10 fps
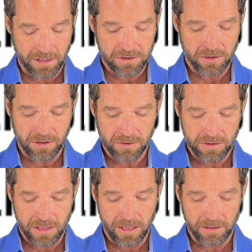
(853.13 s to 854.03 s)
Yes, you can use
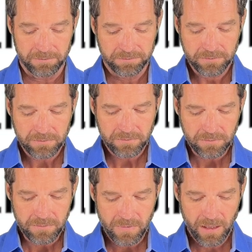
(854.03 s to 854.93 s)
a condom
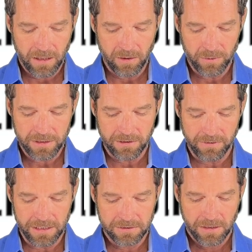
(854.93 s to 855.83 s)
with the
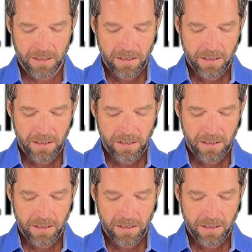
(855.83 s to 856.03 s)
device.